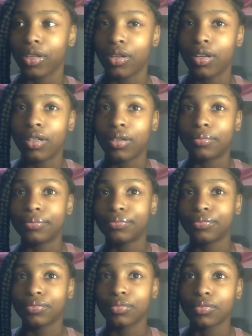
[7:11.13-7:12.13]
Um,
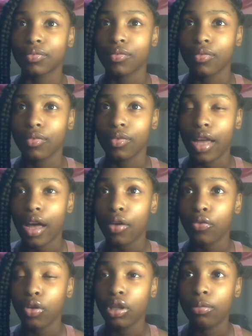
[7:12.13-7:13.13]

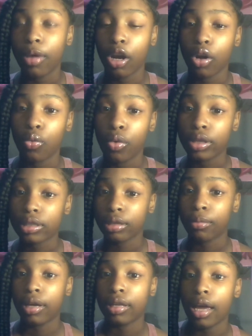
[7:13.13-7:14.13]
I've only met her once in
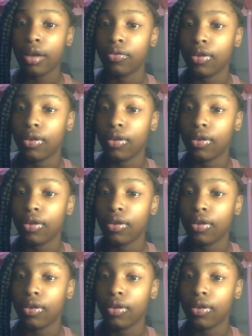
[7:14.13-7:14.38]
my life,